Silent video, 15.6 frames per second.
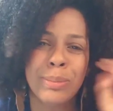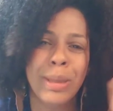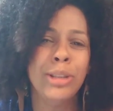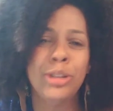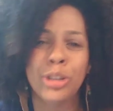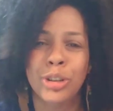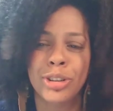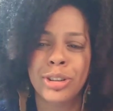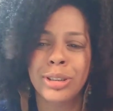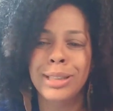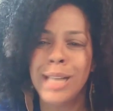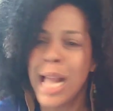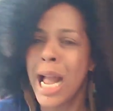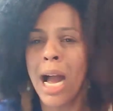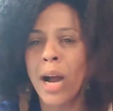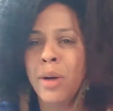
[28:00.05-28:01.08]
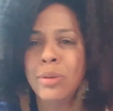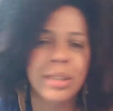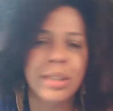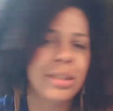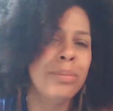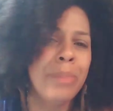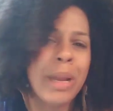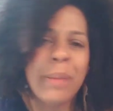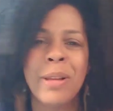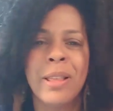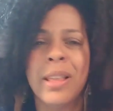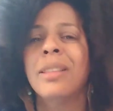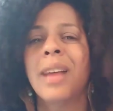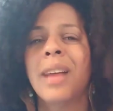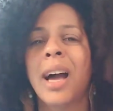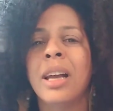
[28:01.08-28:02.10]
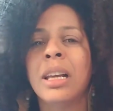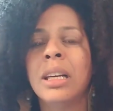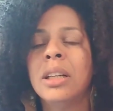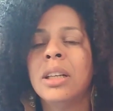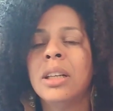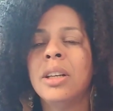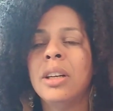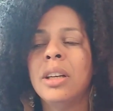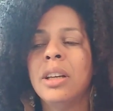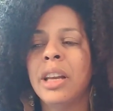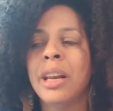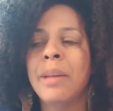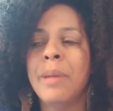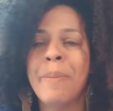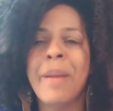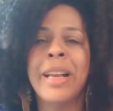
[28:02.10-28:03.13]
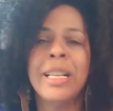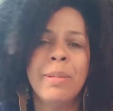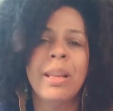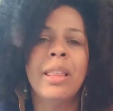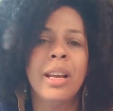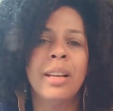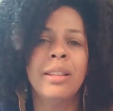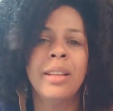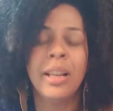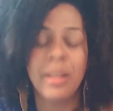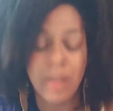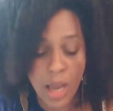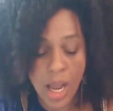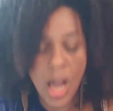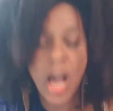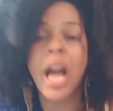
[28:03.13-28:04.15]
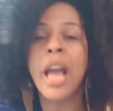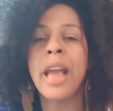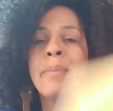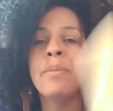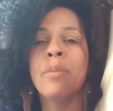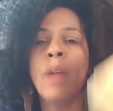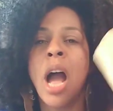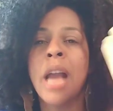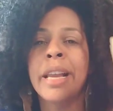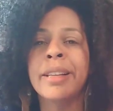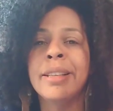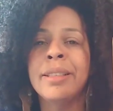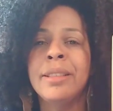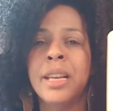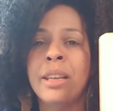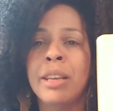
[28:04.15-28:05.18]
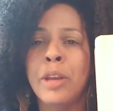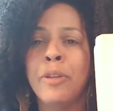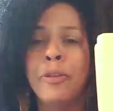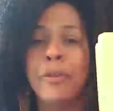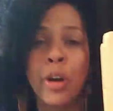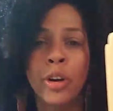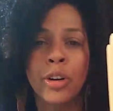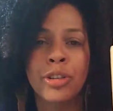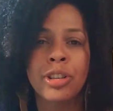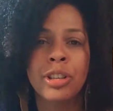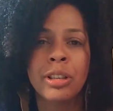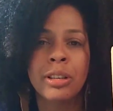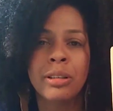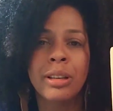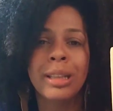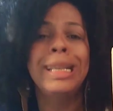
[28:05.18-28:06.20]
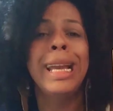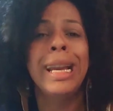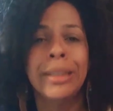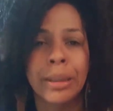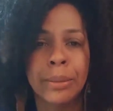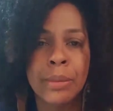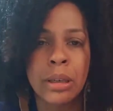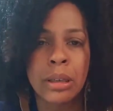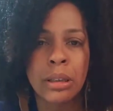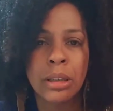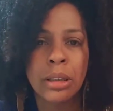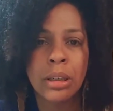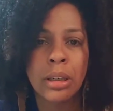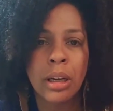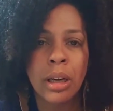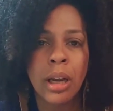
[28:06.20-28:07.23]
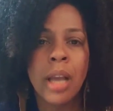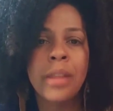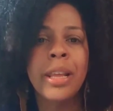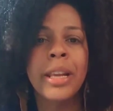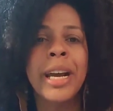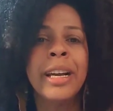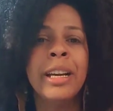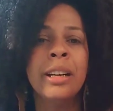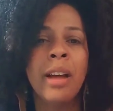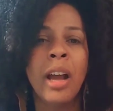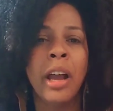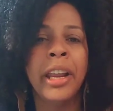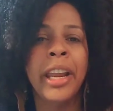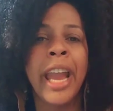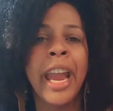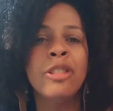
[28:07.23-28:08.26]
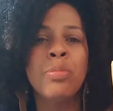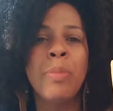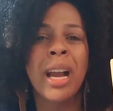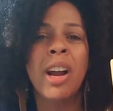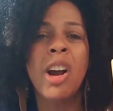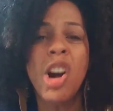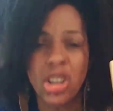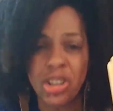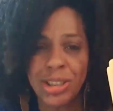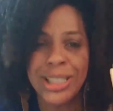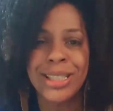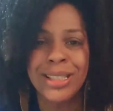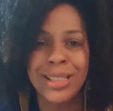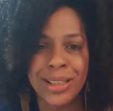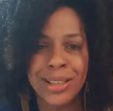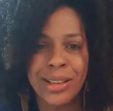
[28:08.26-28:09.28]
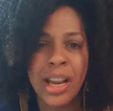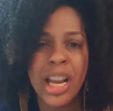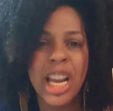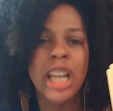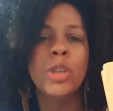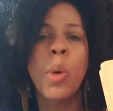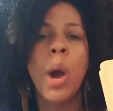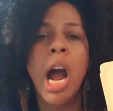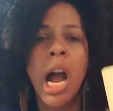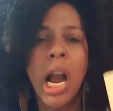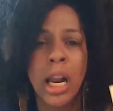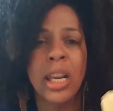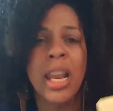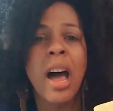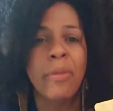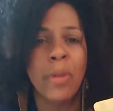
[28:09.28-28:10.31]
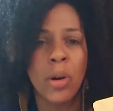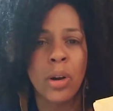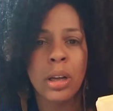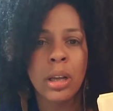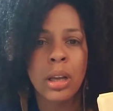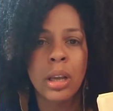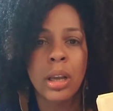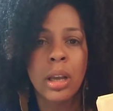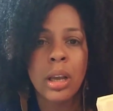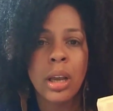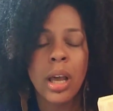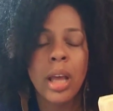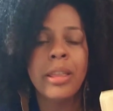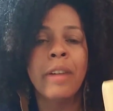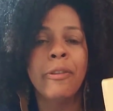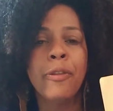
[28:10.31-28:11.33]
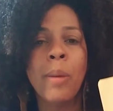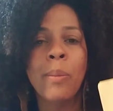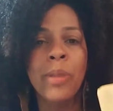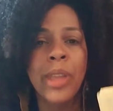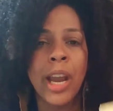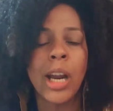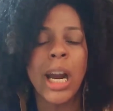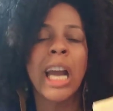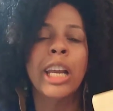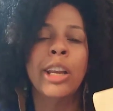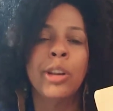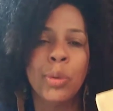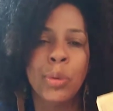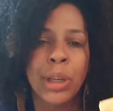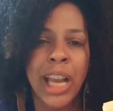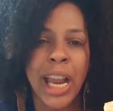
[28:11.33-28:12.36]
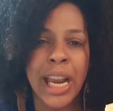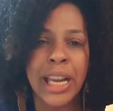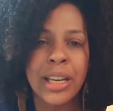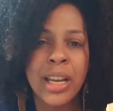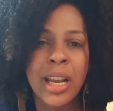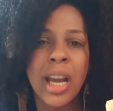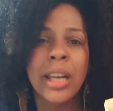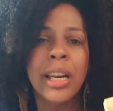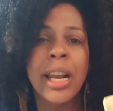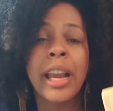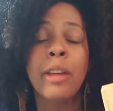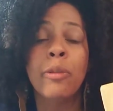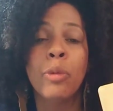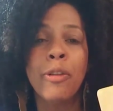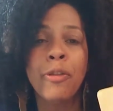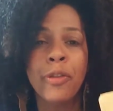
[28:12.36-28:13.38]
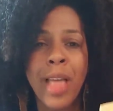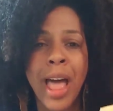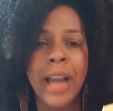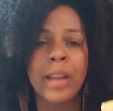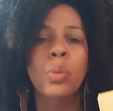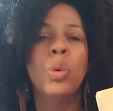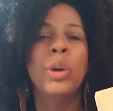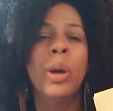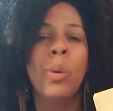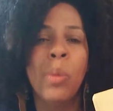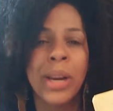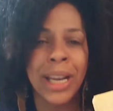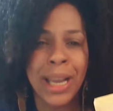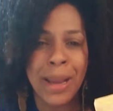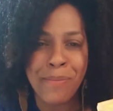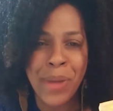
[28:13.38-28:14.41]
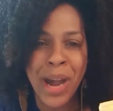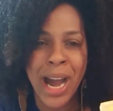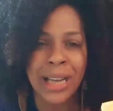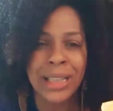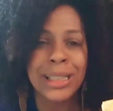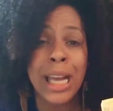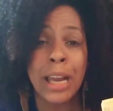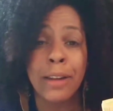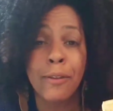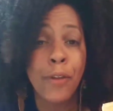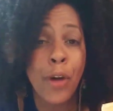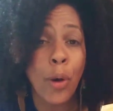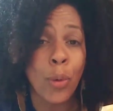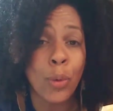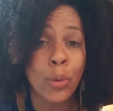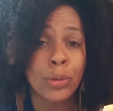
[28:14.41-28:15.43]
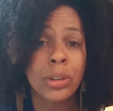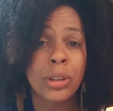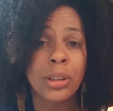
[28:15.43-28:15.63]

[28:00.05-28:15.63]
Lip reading: my church now doesn't make me think that. It makes me think that I can seek ye first, the kingdom, and that I can engage my consciousness into a higher level, and that from there I can create, and I can reflect what I want to get back tenfold.